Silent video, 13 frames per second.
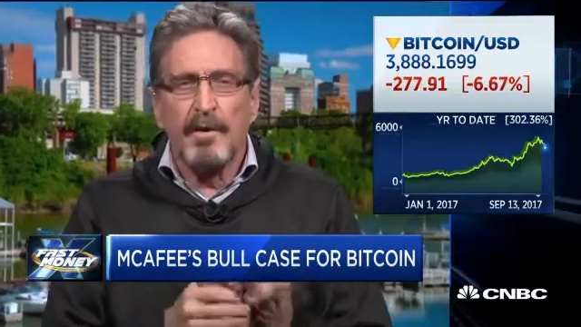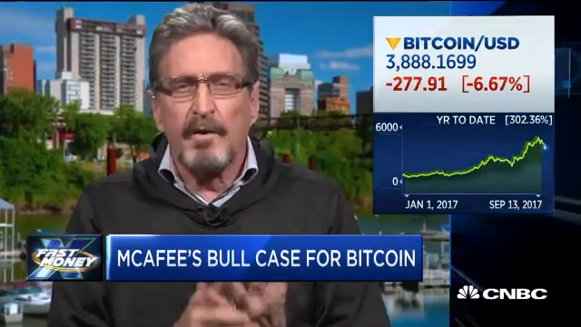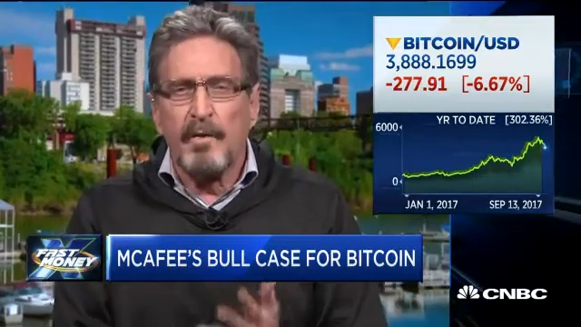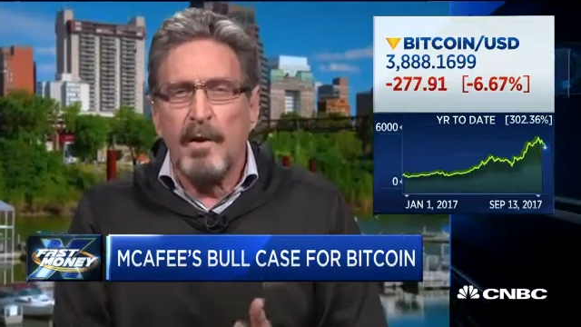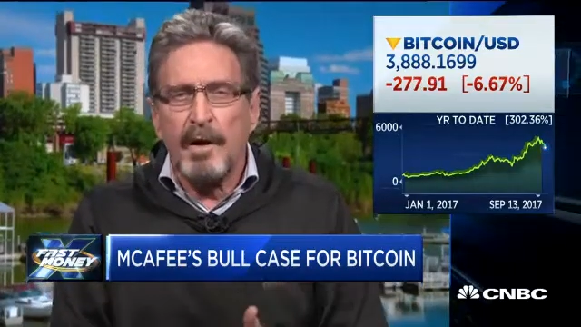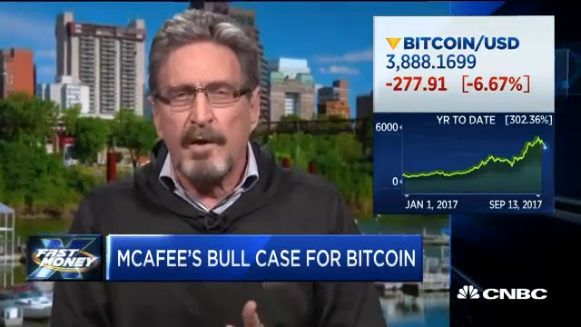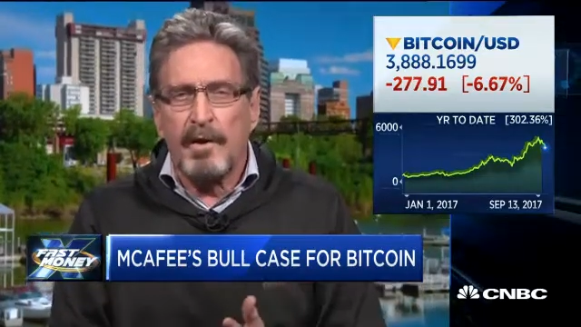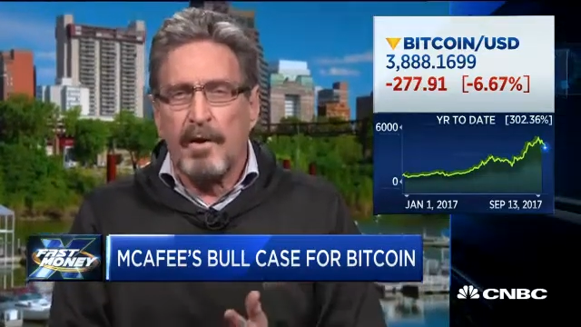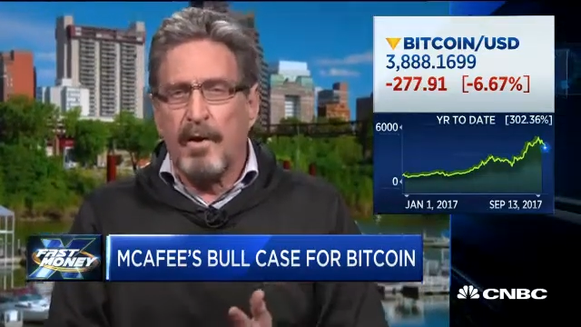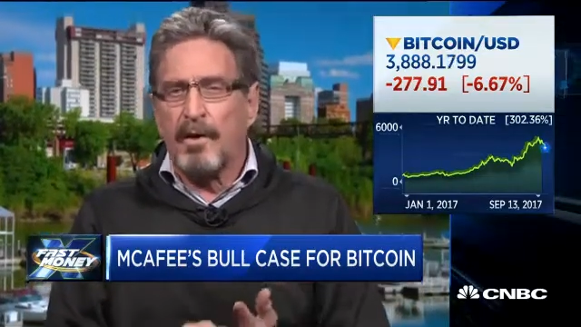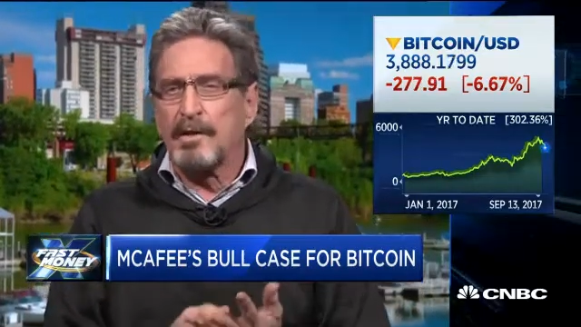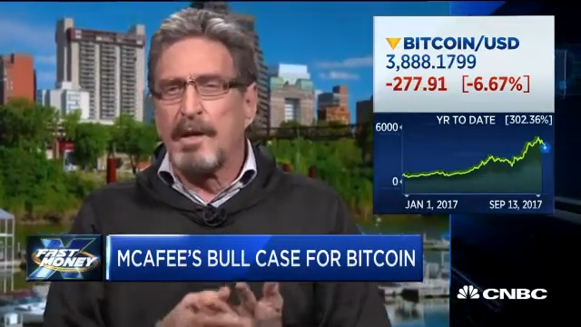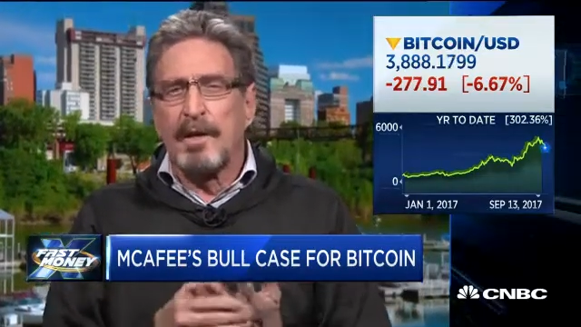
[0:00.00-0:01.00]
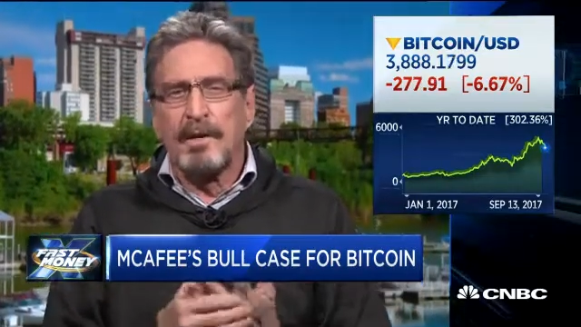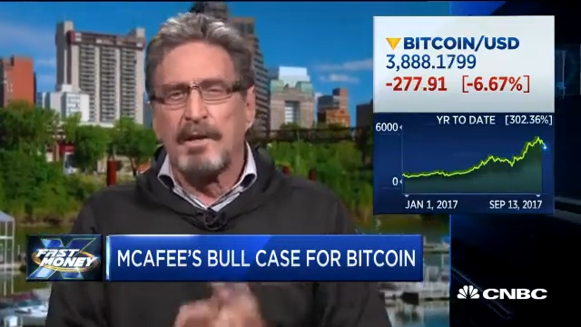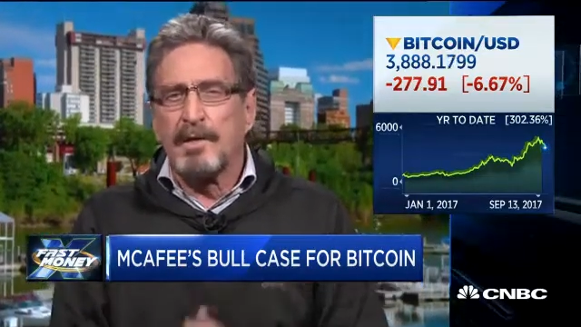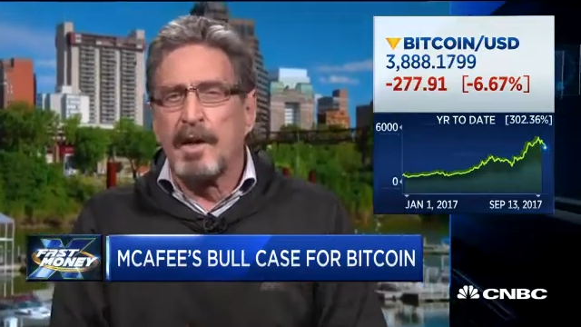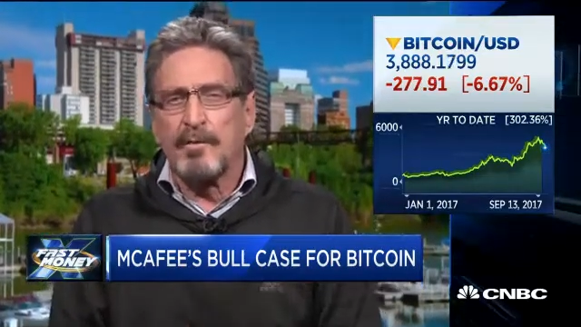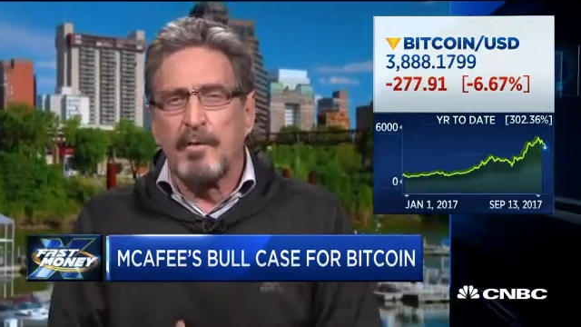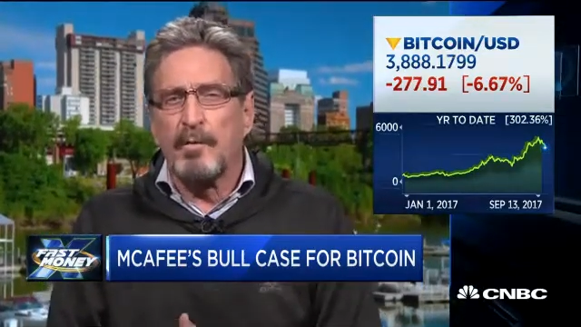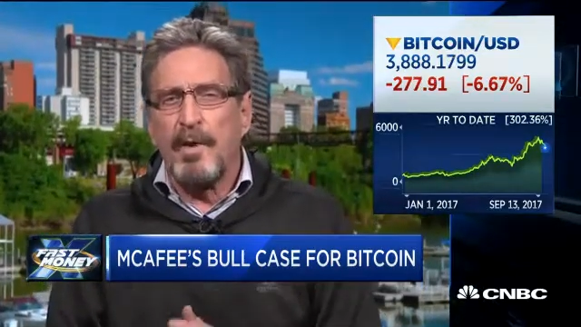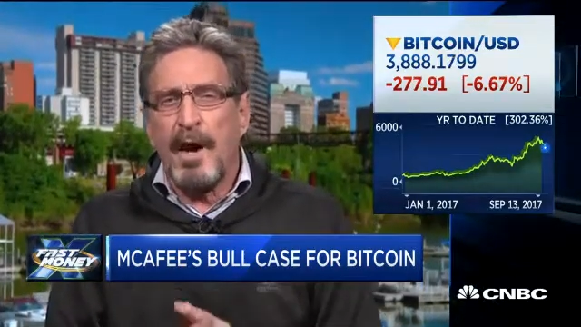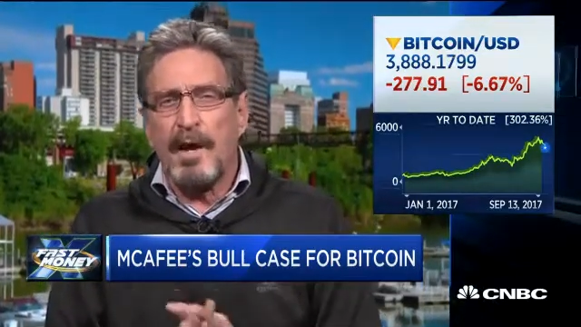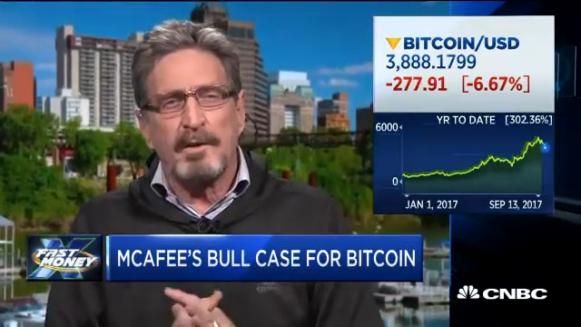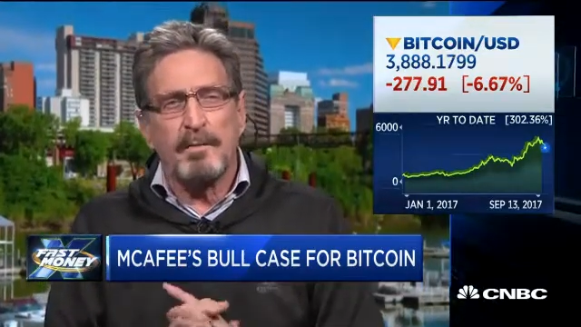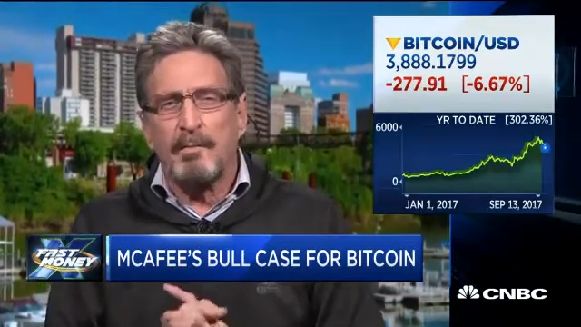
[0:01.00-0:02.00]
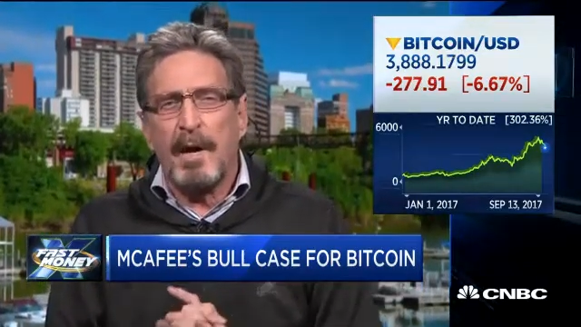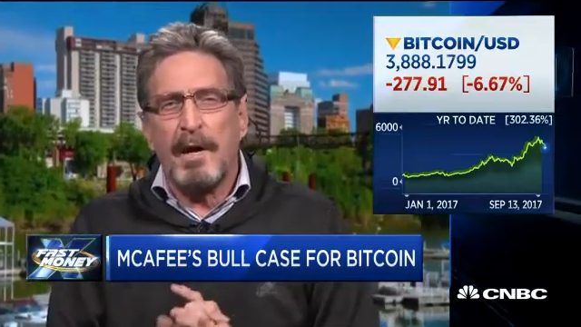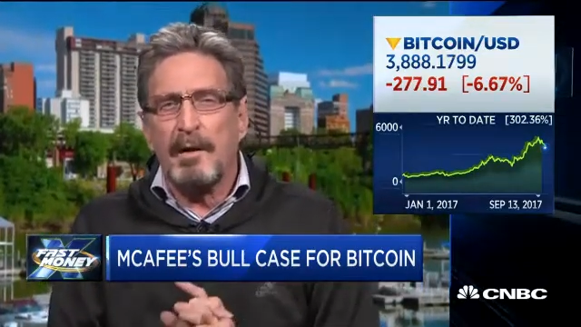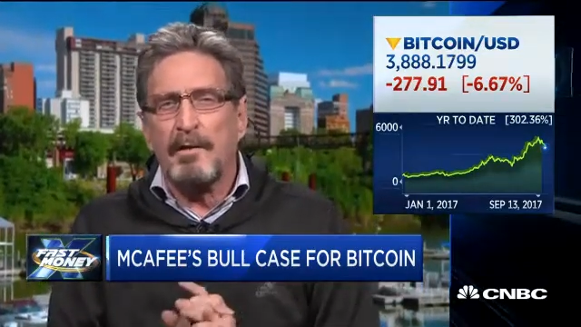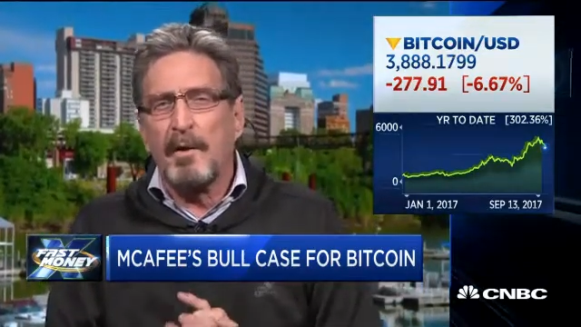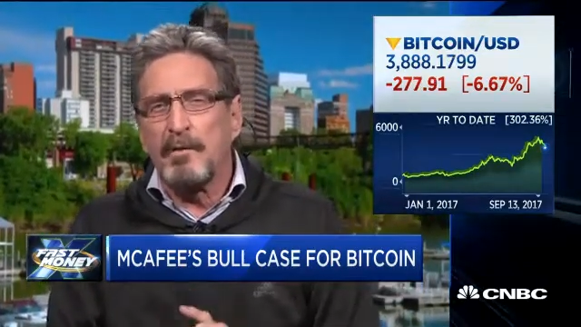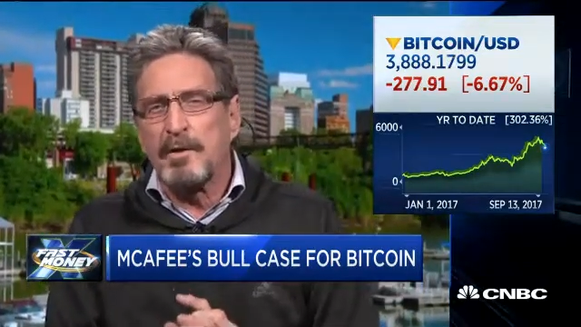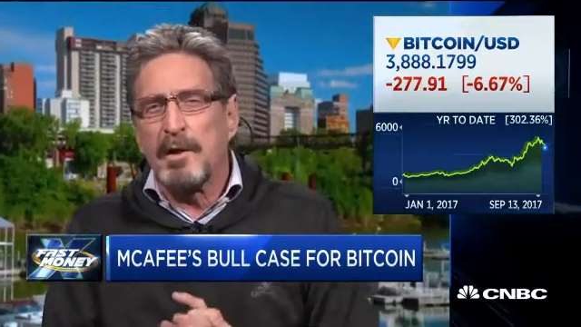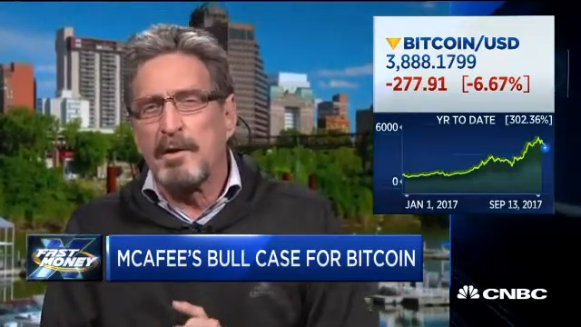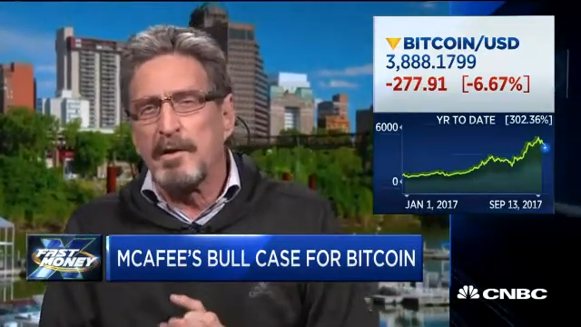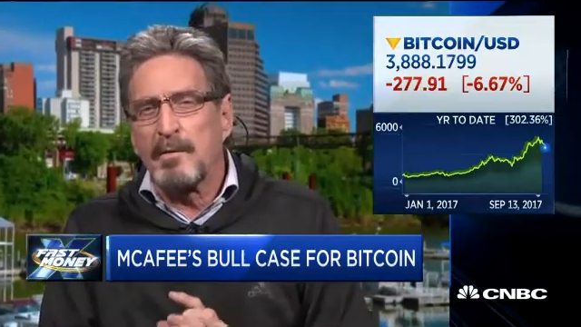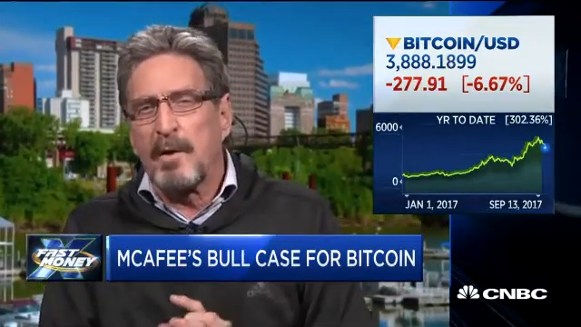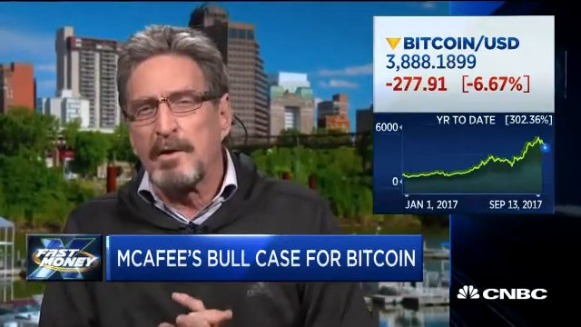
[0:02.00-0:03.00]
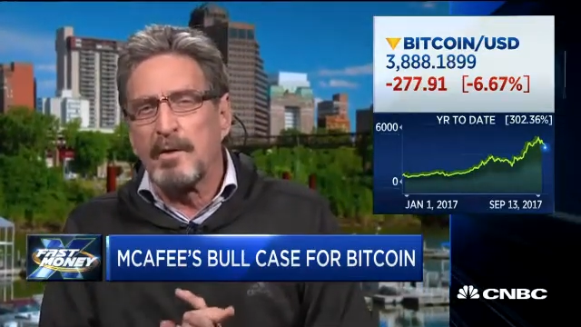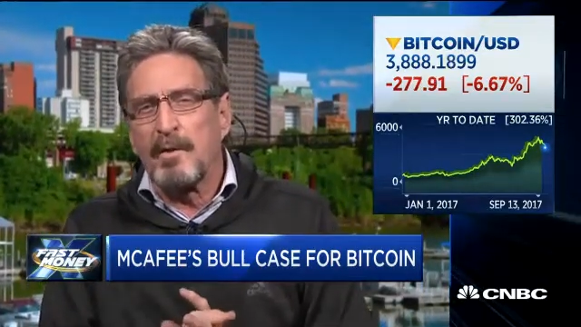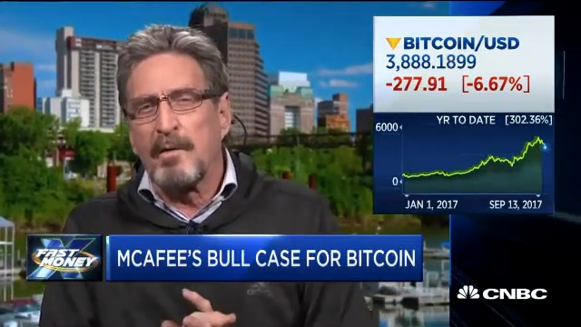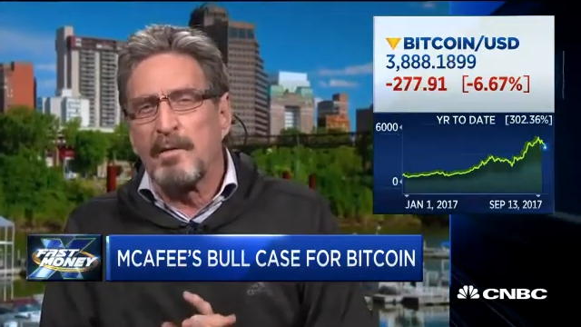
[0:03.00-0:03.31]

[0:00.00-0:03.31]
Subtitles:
credit cards, central banks make no sense whatsoever.